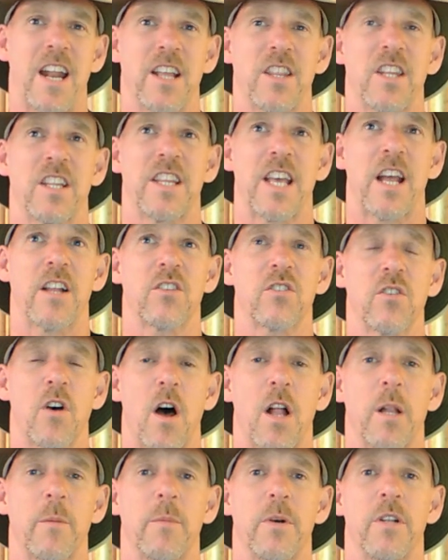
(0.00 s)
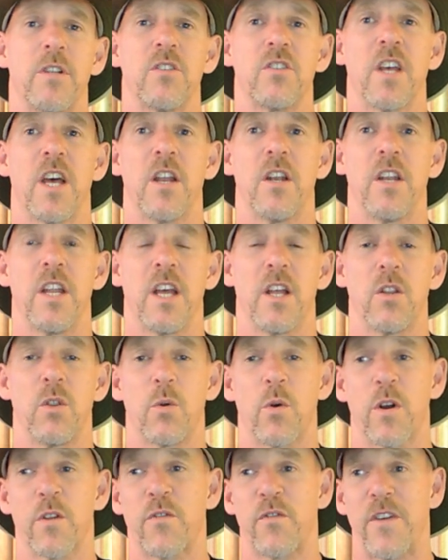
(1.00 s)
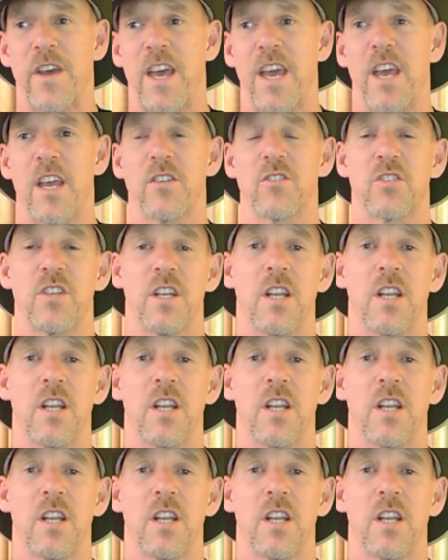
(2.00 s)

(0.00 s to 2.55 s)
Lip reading: I think they had Solomon's and North Face